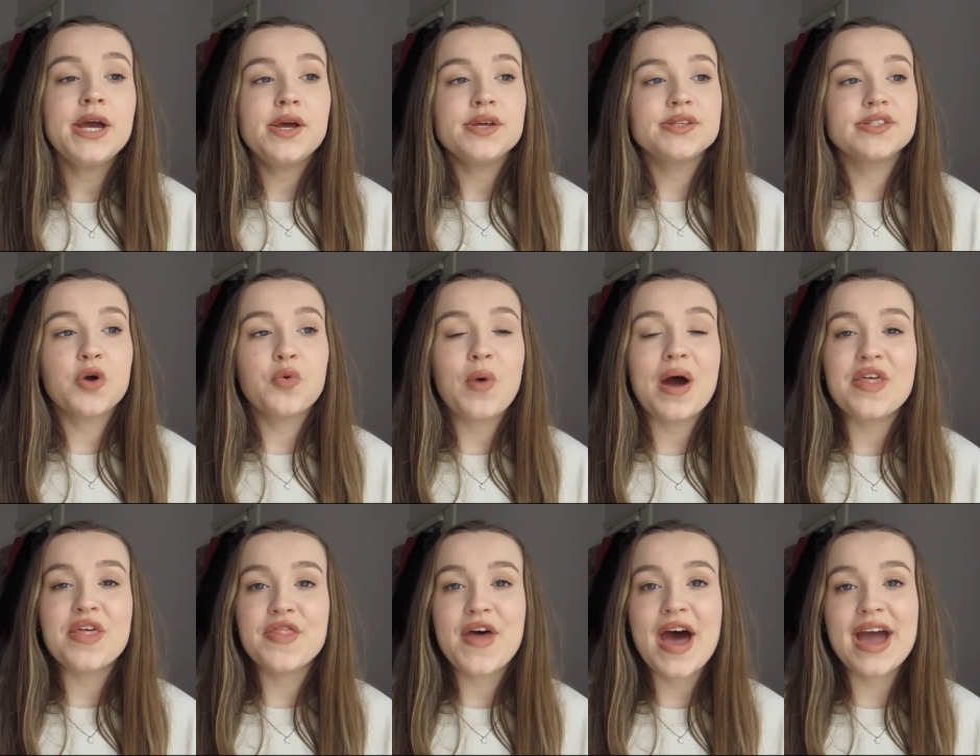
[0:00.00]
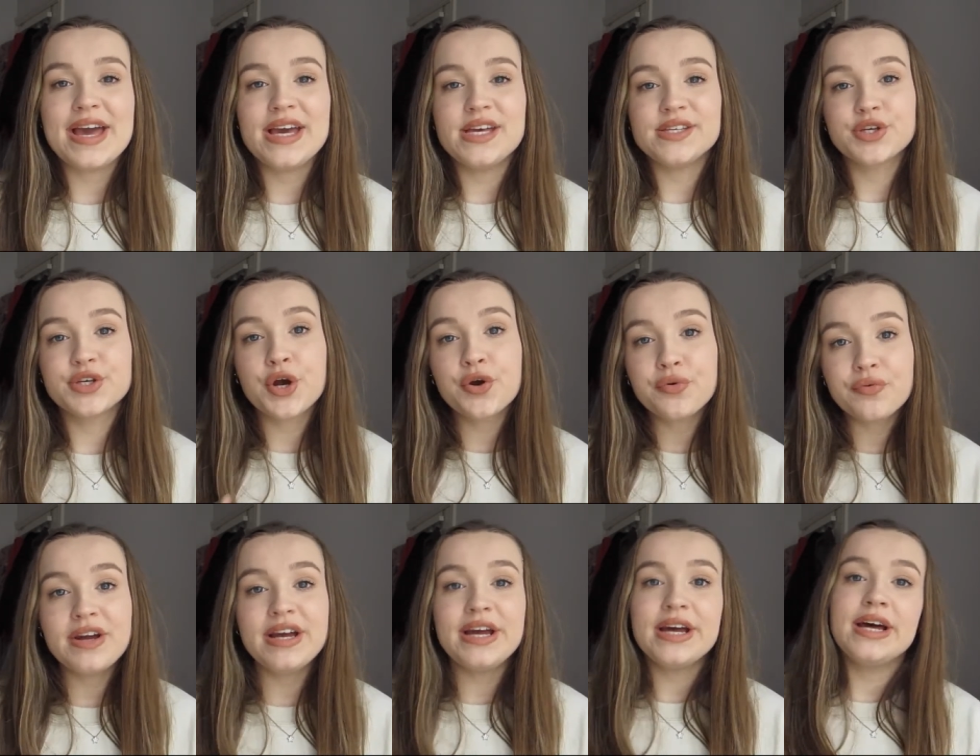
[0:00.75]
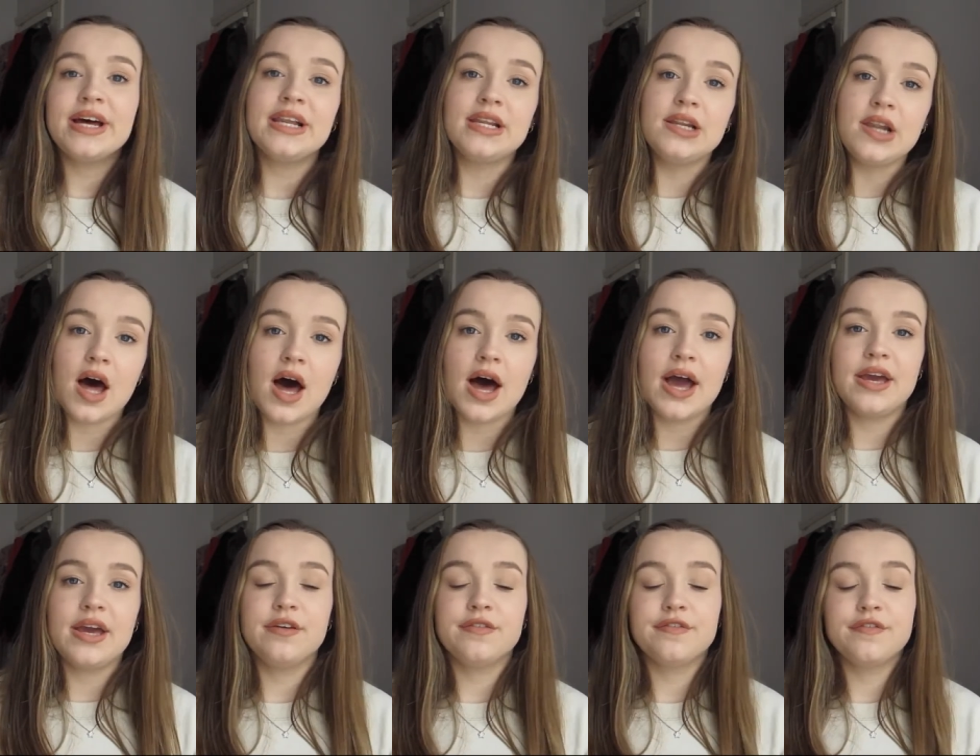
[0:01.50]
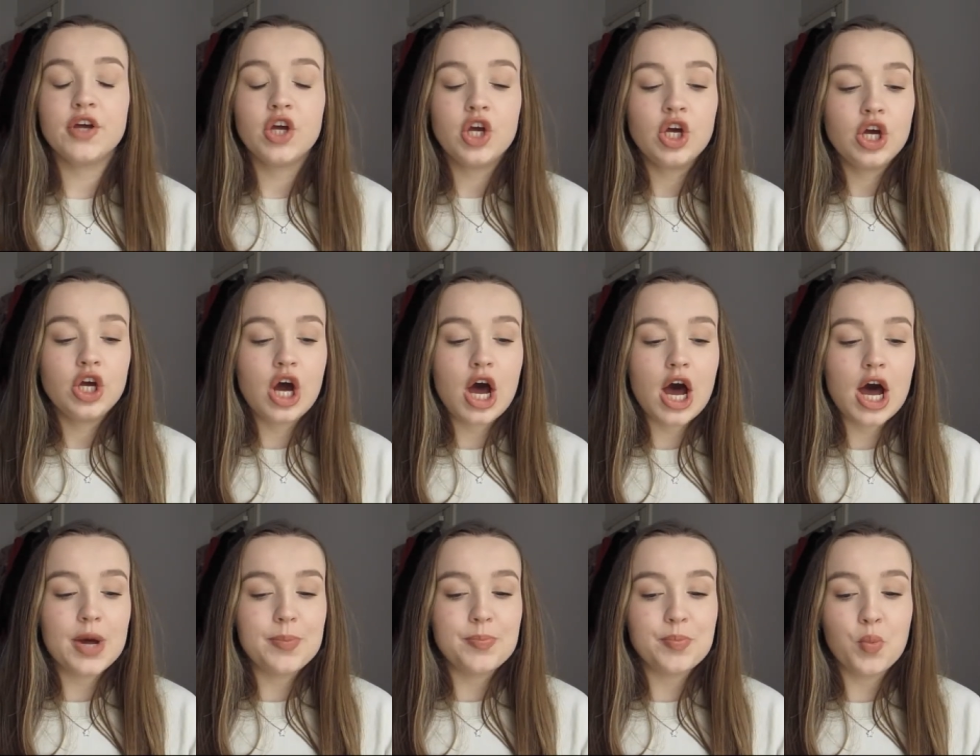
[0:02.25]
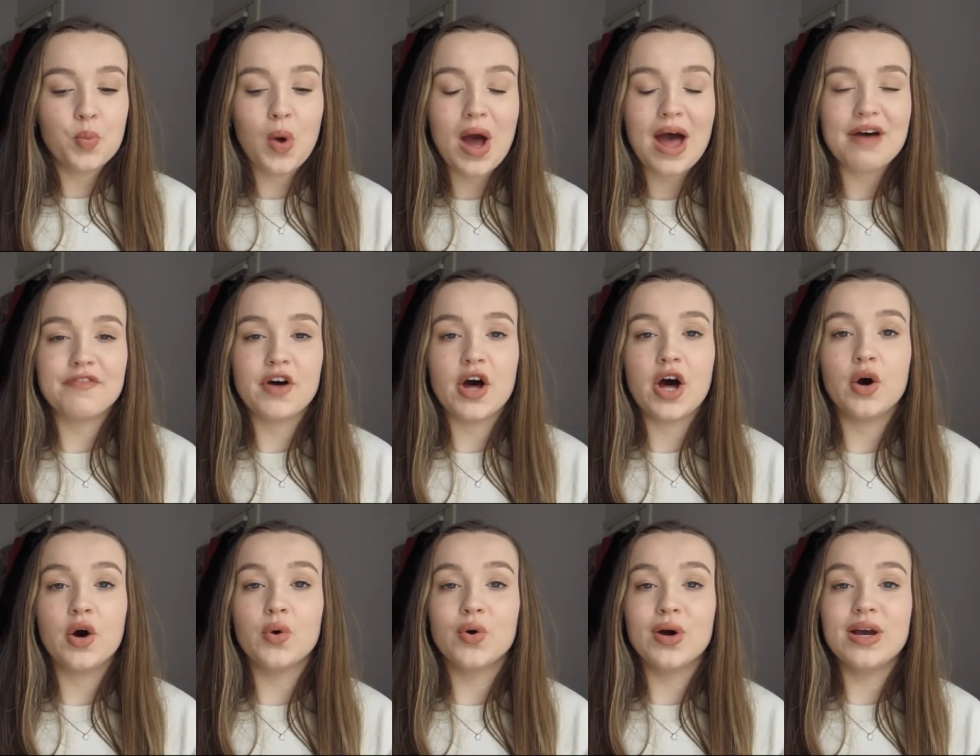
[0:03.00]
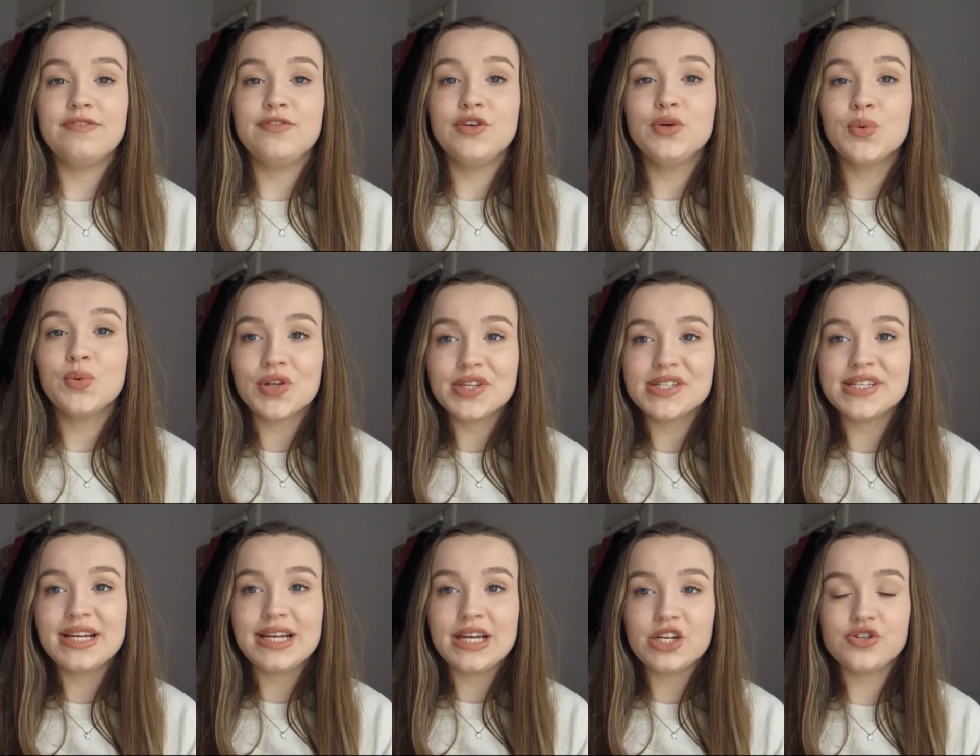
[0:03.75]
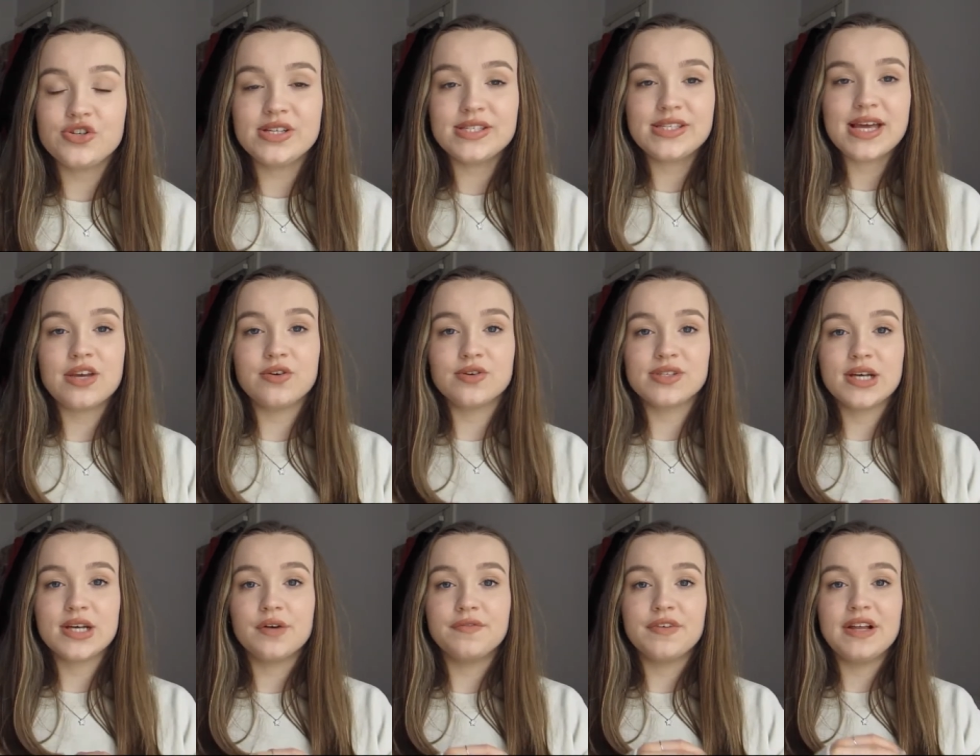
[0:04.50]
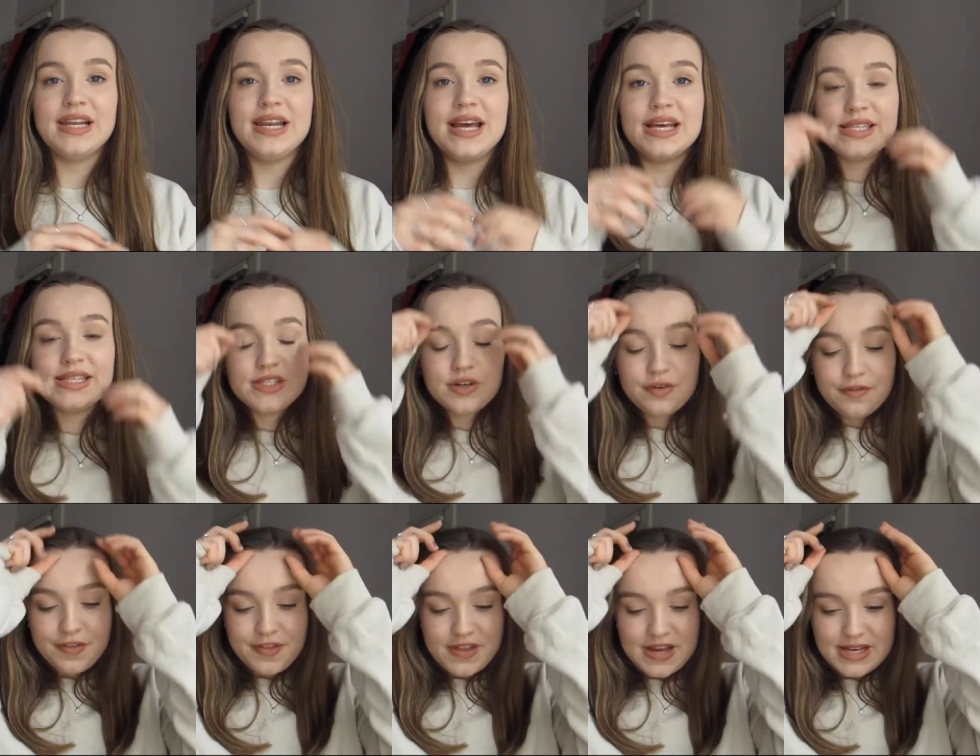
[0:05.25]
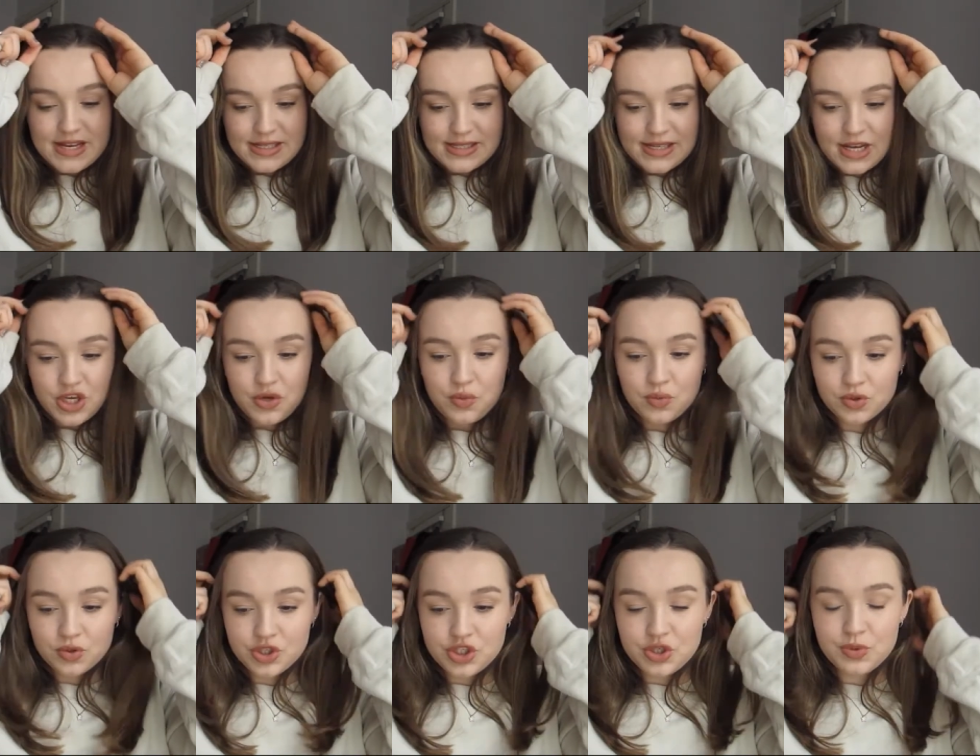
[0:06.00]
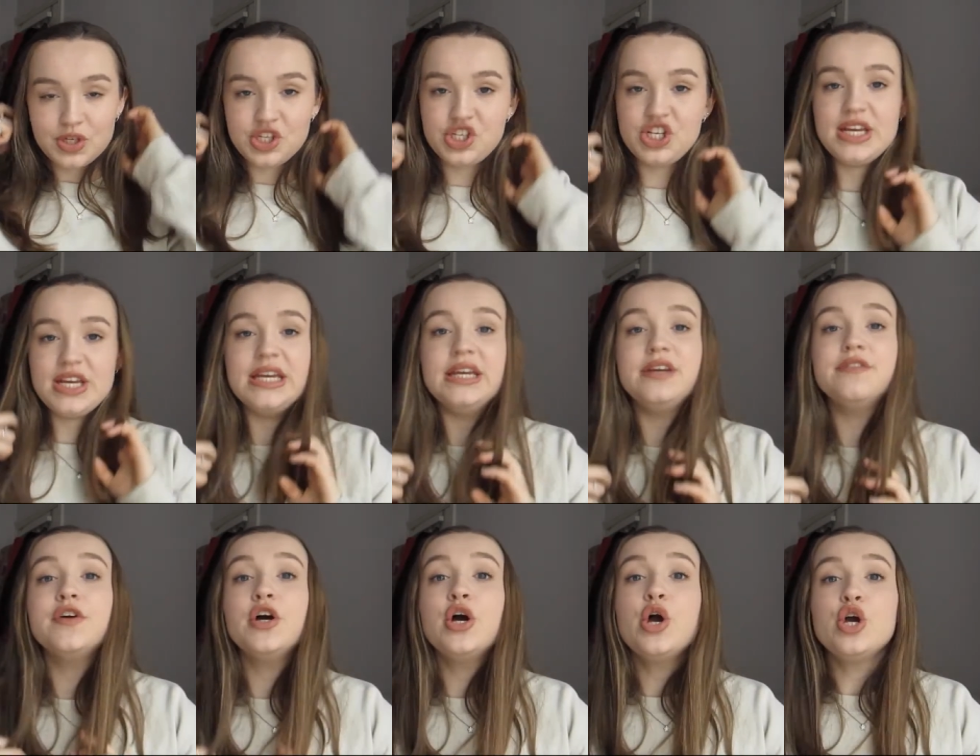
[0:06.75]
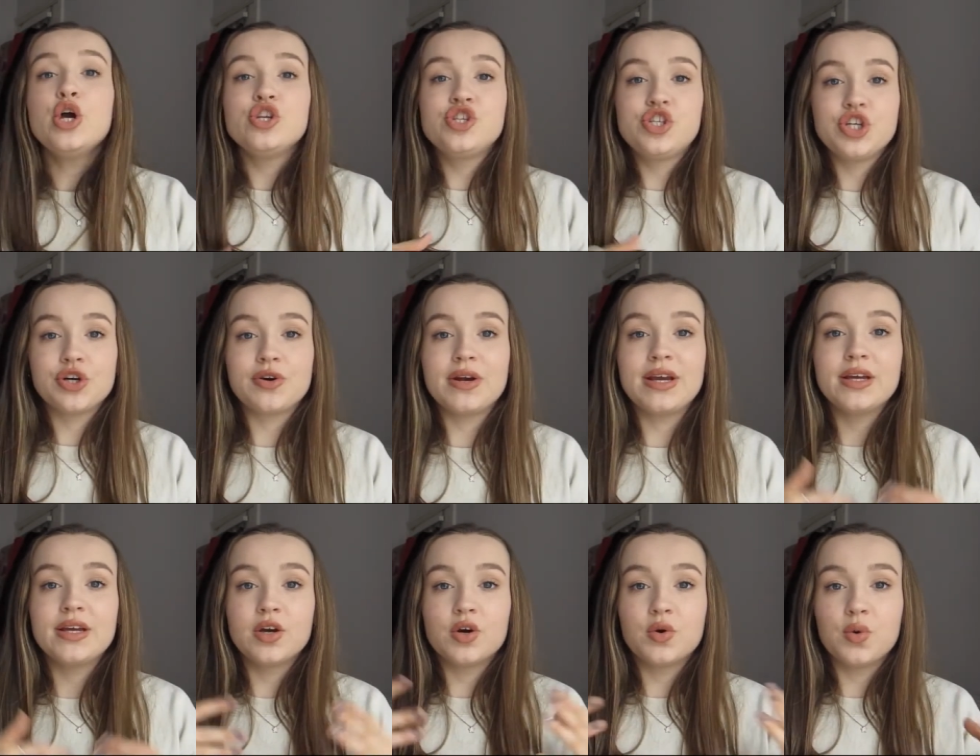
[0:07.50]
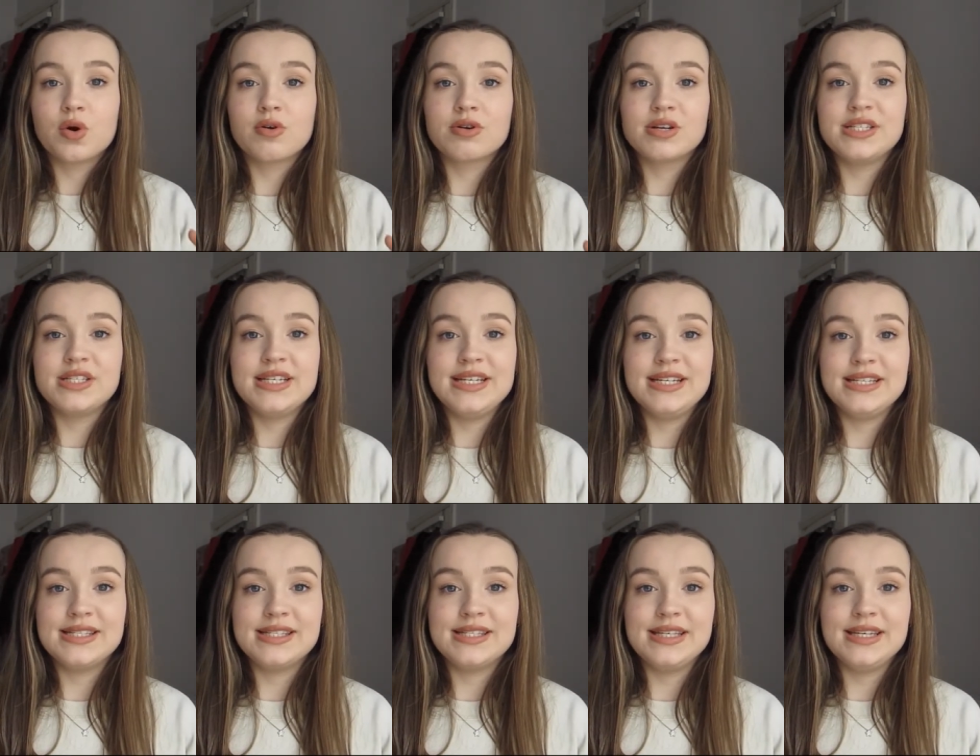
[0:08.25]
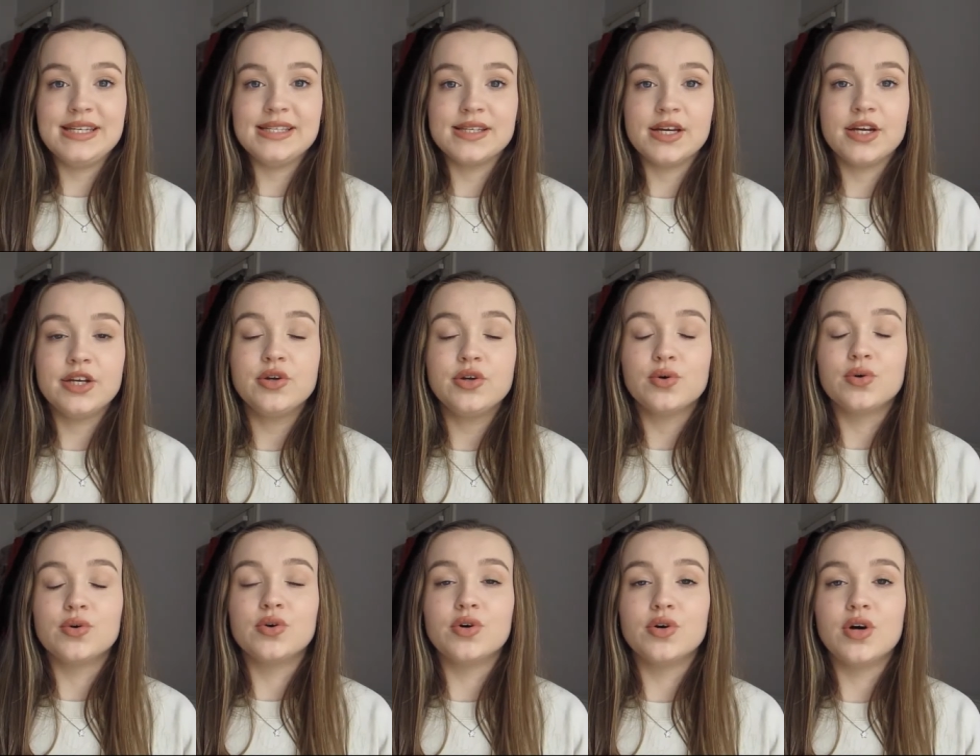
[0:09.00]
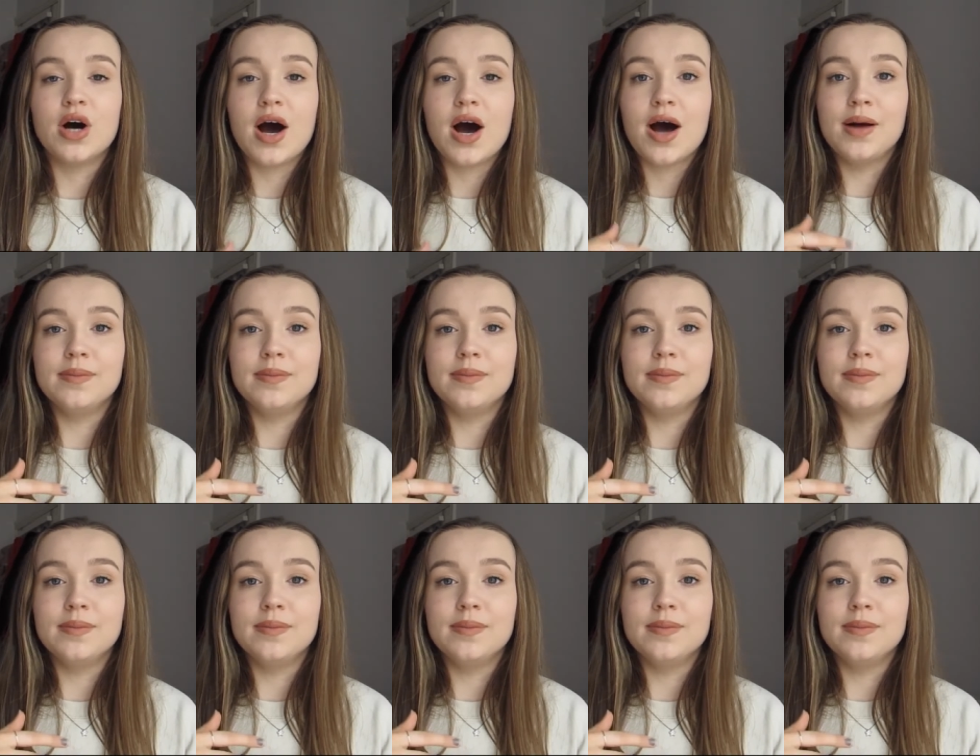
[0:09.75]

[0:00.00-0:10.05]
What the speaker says: So whether that is career, life, whatever, or if you want to literally set yourself a list of things that you want to achieve during quarantine season, or